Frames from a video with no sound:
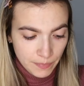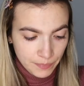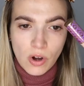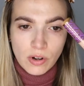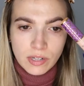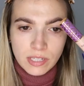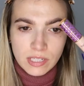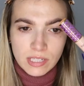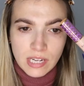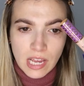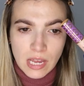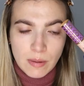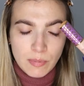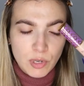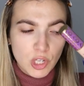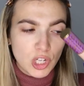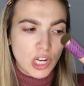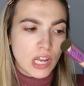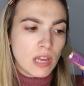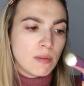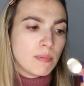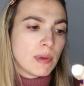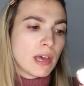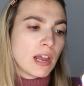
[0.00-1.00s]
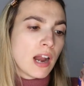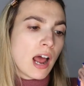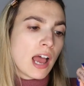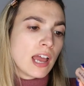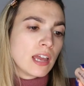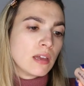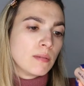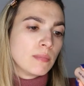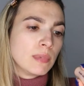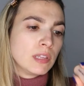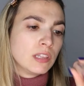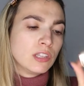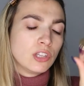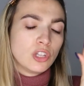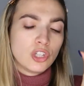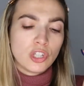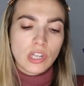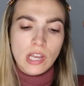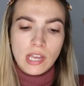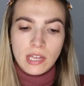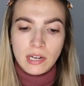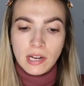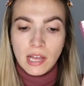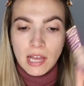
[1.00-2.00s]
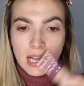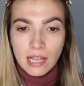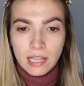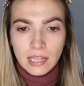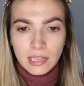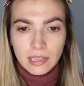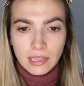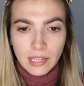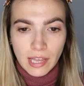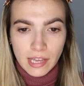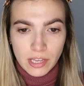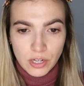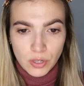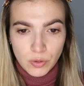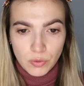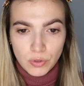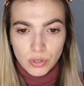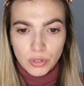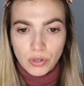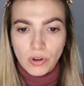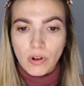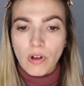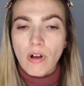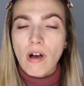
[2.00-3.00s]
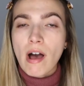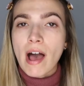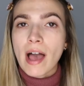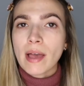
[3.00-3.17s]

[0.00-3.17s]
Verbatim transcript: Tarte Shape Tape and I am in the shade light neutral.